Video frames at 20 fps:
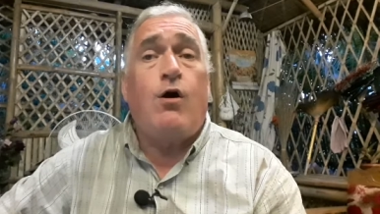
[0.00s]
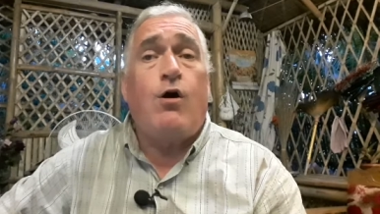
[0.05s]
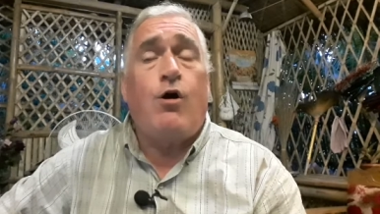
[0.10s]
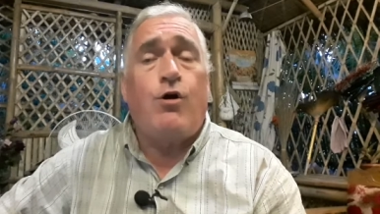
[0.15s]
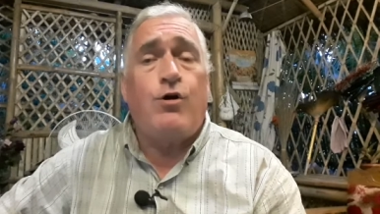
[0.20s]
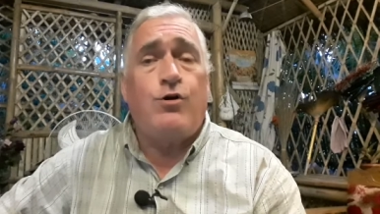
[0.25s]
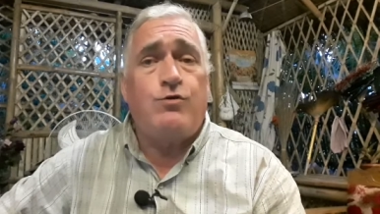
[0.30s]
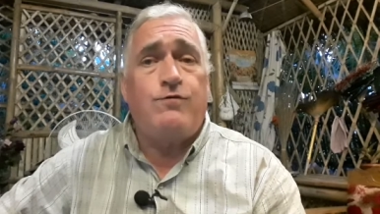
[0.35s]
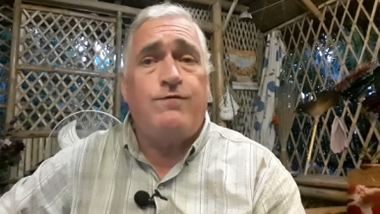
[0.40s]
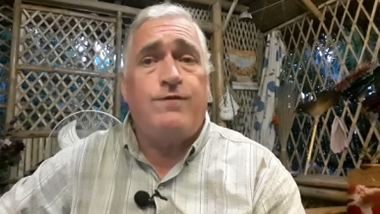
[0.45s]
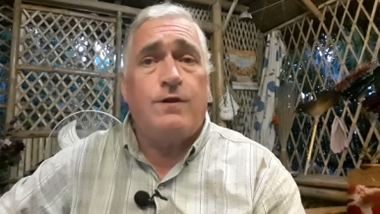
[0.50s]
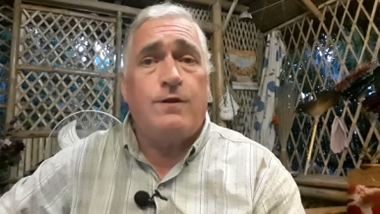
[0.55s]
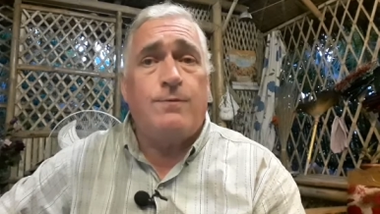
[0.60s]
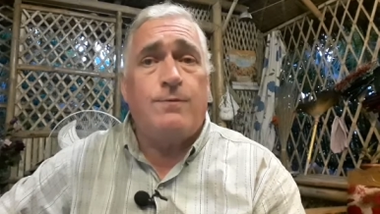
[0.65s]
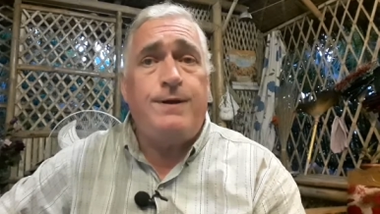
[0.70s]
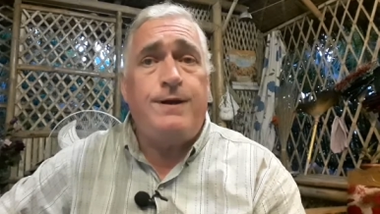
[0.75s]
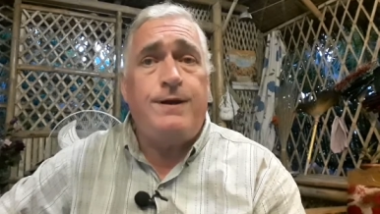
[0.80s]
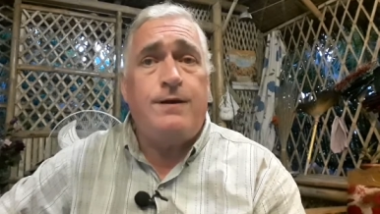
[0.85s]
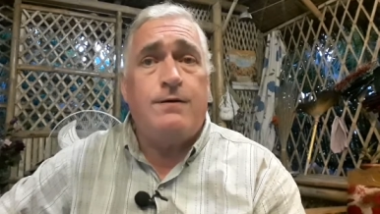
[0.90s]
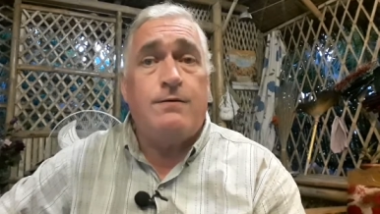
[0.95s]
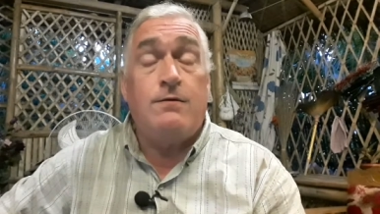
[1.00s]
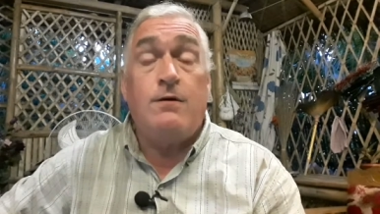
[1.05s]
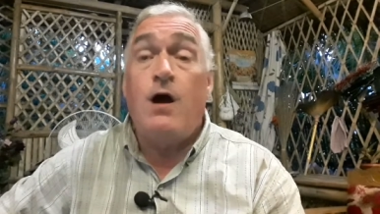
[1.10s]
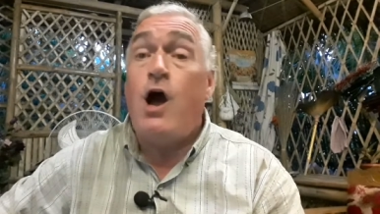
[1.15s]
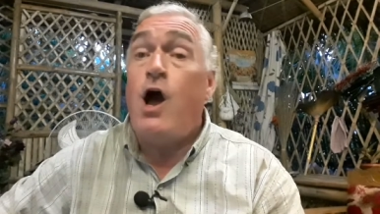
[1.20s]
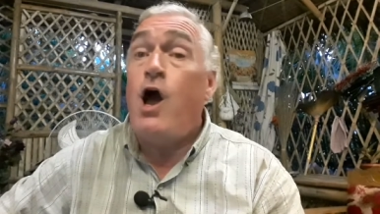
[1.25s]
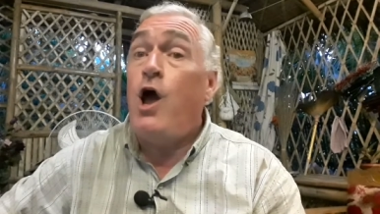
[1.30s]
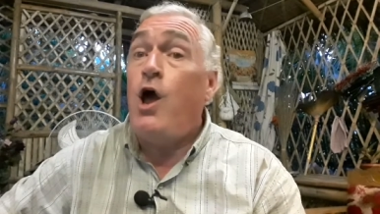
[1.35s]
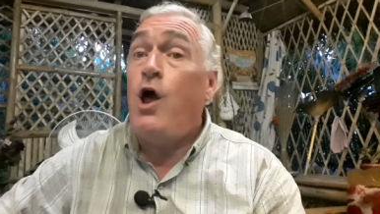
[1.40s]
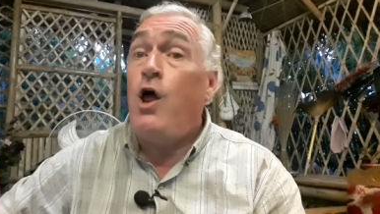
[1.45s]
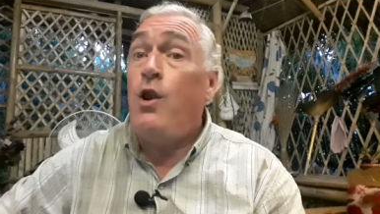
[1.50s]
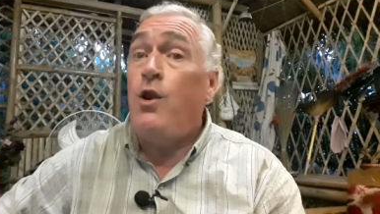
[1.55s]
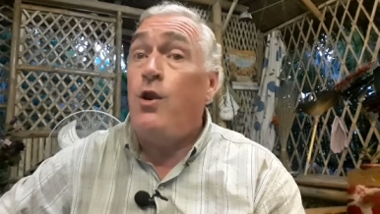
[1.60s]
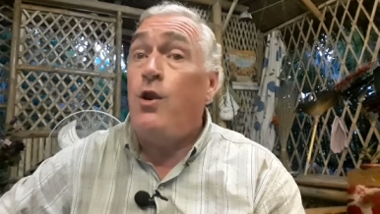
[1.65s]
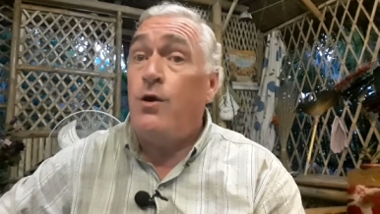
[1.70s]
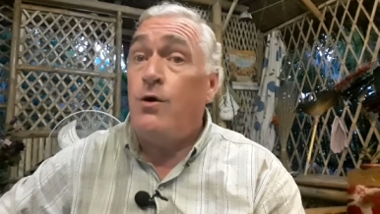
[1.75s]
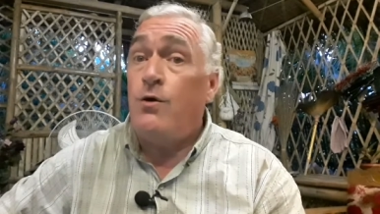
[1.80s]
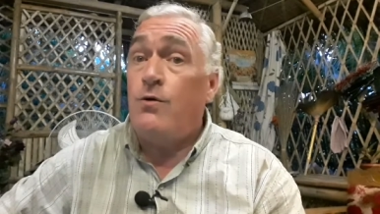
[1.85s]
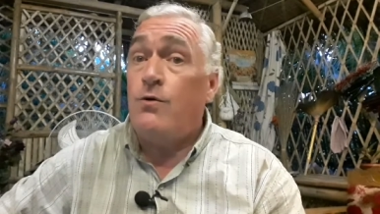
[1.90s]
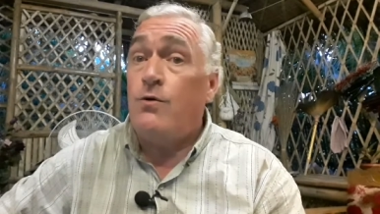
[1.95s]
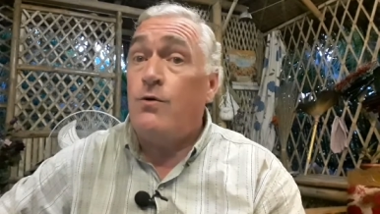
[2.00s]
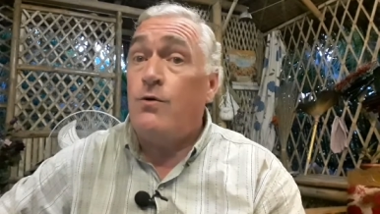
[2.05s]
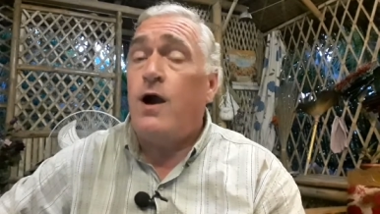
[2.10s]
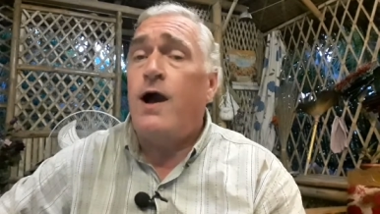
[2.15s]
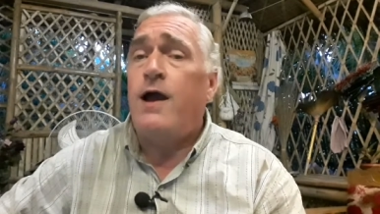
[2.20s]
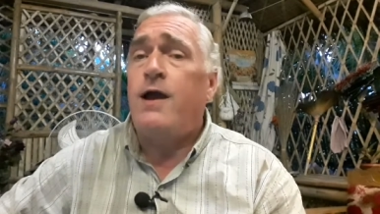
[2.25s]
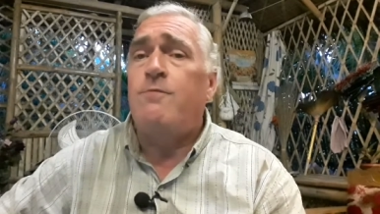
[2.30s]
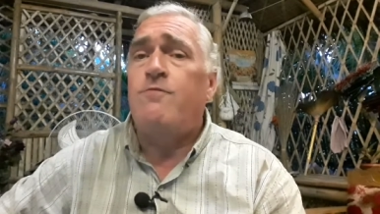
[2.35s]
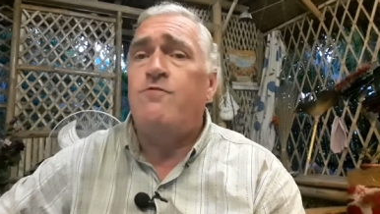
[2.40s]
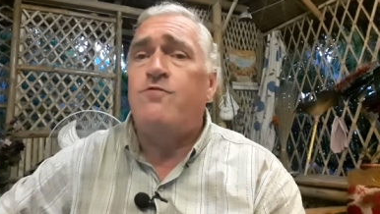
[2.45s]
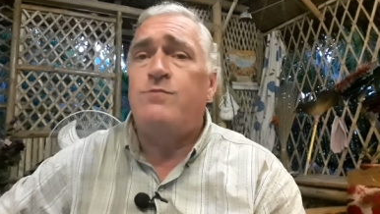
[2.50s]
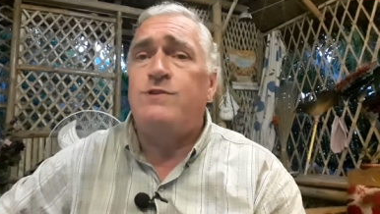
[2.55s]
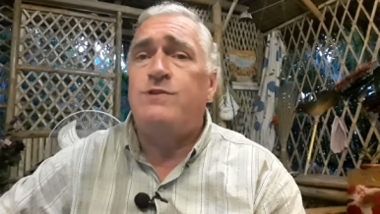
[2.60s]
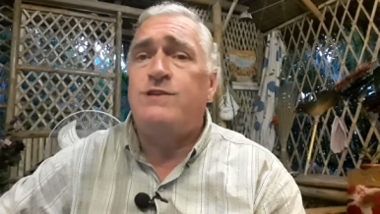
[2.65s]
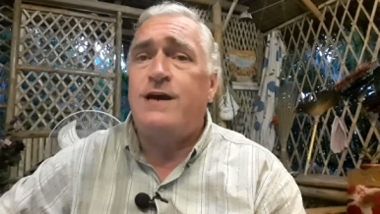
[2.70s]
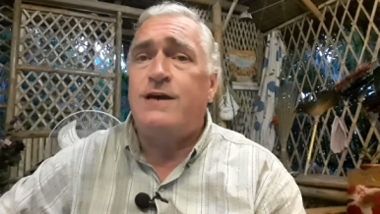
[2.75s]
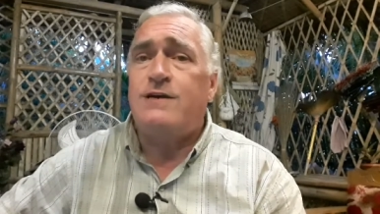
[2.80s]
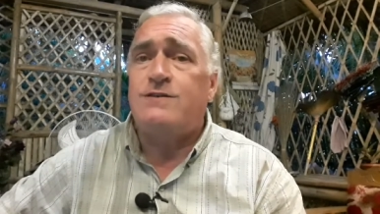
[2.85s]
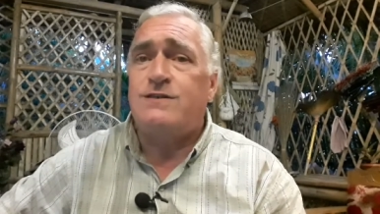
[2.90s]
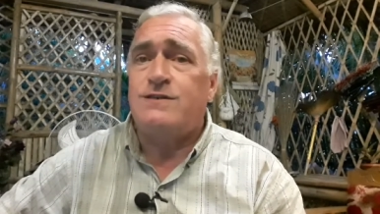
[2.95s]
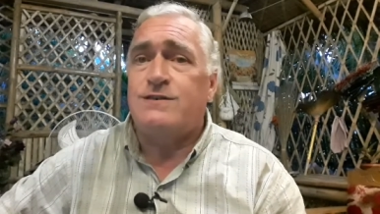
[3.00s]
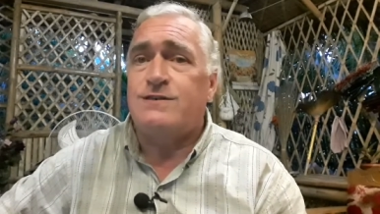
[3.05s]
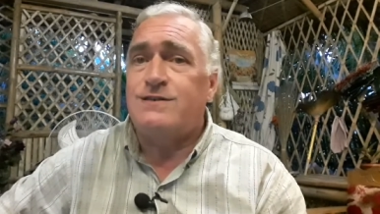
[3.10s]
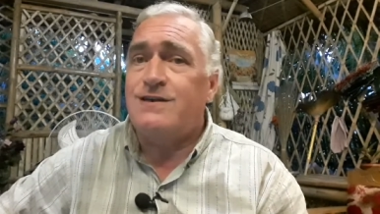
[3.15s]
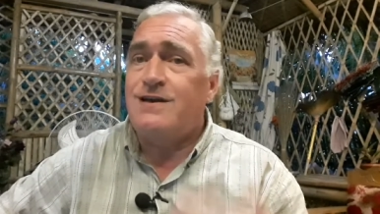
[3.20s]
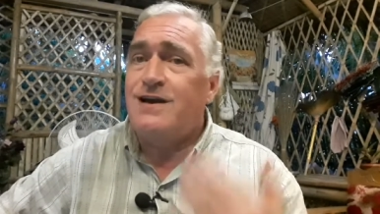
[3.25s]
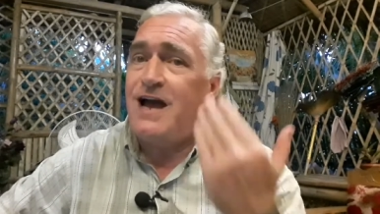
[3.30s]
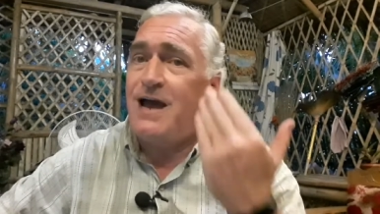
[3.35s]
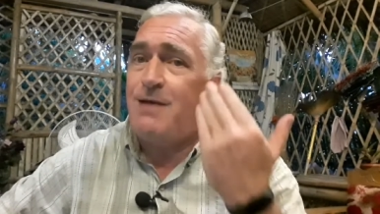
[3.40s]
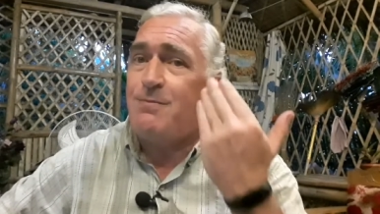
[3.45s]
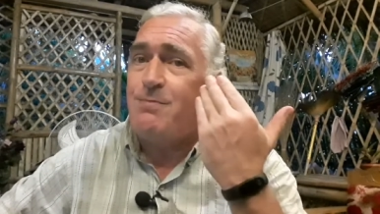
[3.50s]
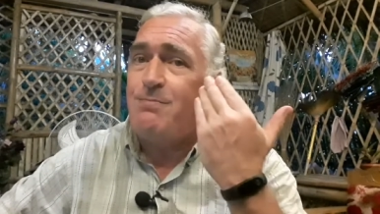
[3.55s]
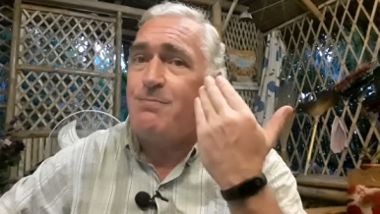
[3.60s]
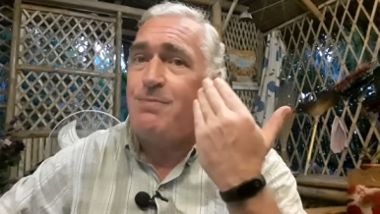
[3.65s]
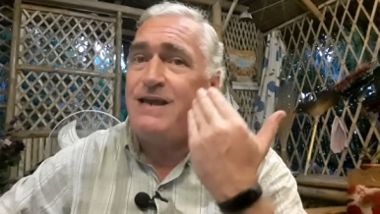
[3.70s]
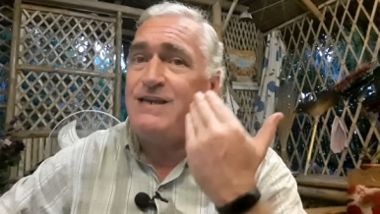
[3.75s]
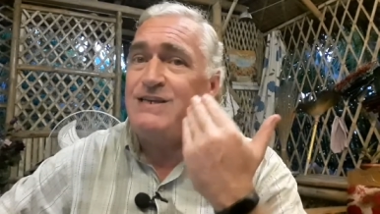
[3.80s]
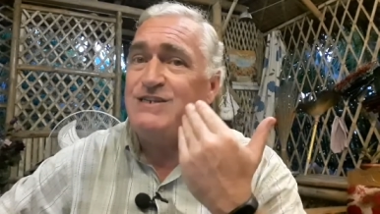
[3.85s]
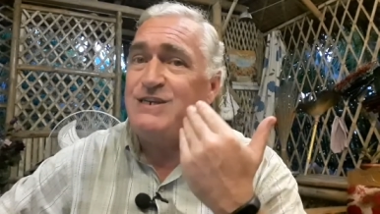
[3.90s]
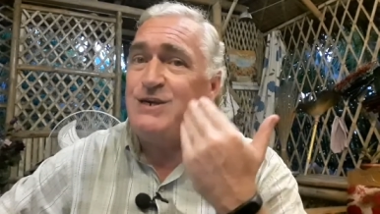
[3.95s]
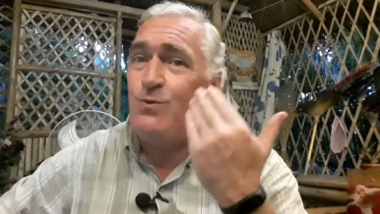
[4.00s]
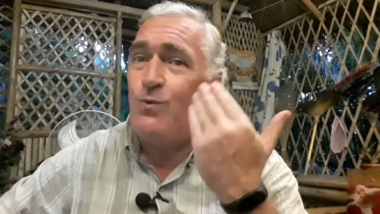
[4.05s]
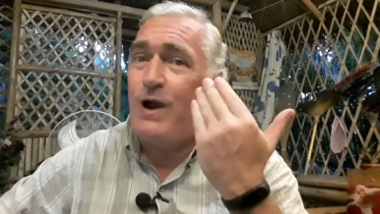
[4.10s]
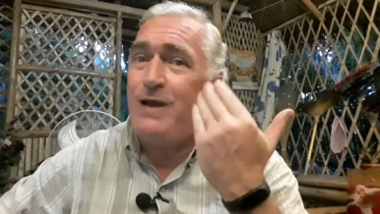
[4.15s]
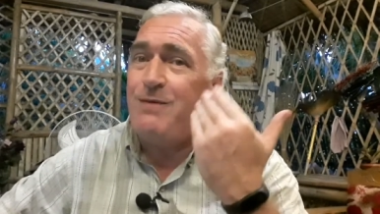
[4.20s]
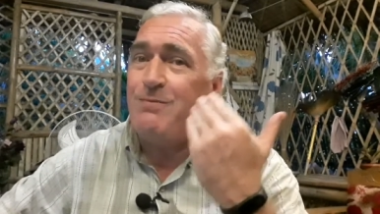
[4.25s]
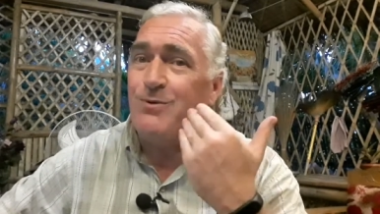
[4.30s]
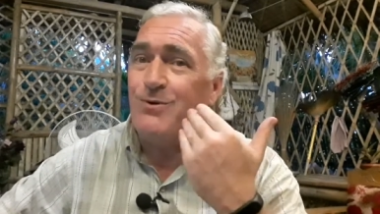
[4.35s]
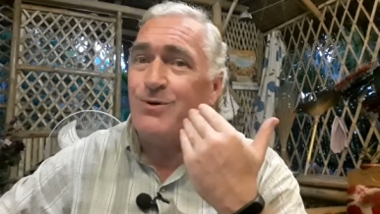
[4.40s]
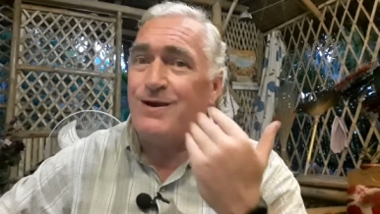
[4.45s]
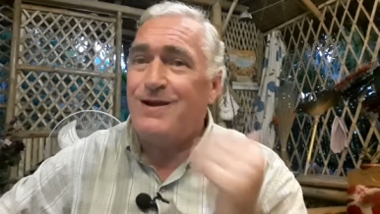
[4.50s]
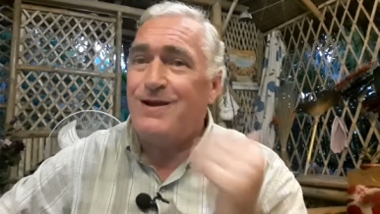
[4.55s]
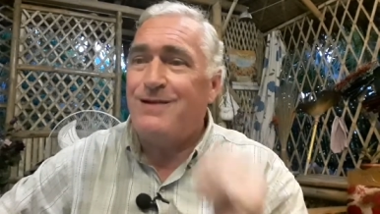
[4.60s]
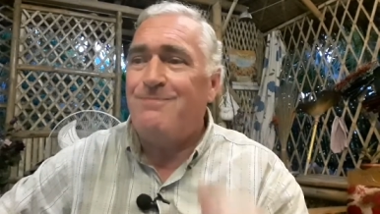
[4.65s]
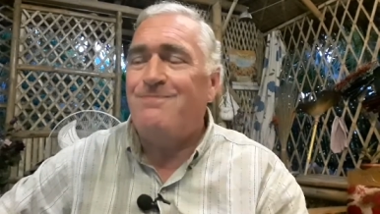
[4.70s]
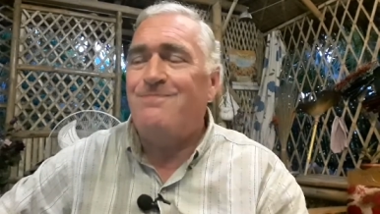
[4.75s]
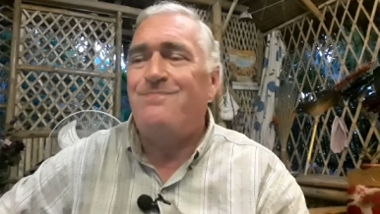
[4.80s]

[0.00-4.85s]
Are you Filipino? No, I am from Texas. I'm a pasty white boy.